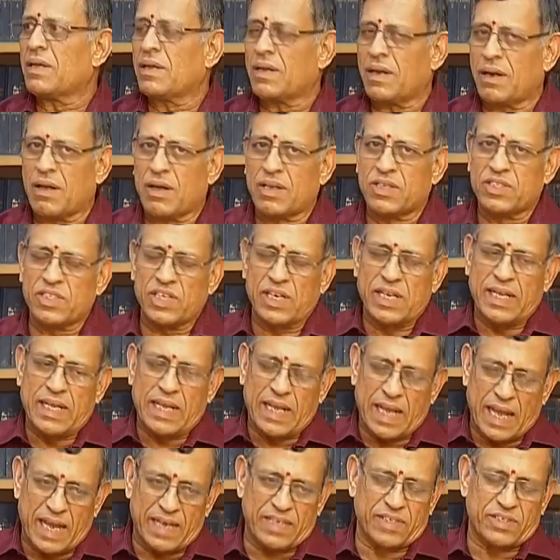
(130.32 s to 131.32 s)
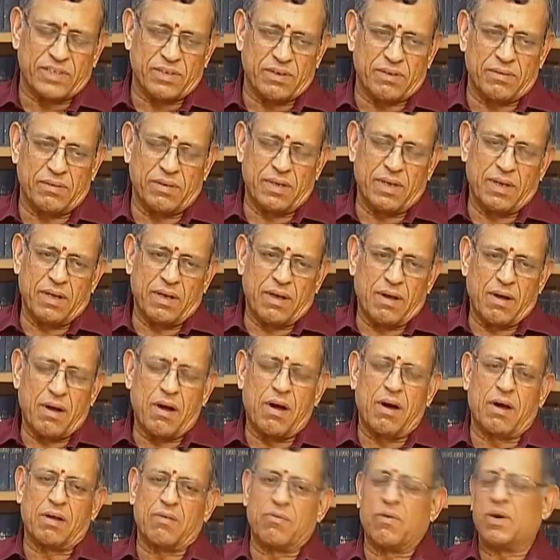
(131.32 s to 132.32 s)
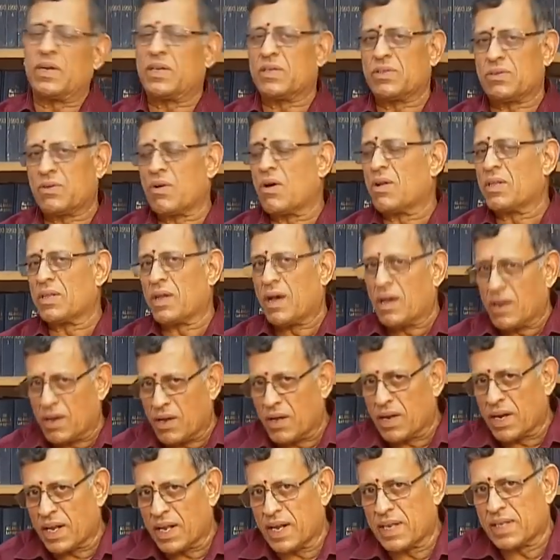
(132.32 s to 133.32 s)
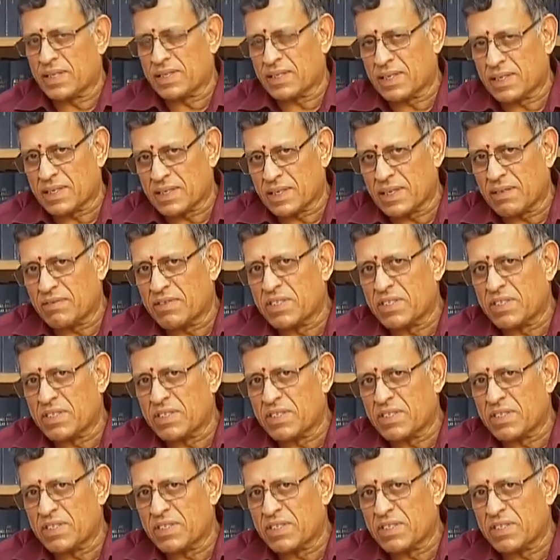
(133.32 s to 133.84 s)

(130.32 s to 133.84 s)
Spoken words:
largely cash, or what is called the unorganized sector,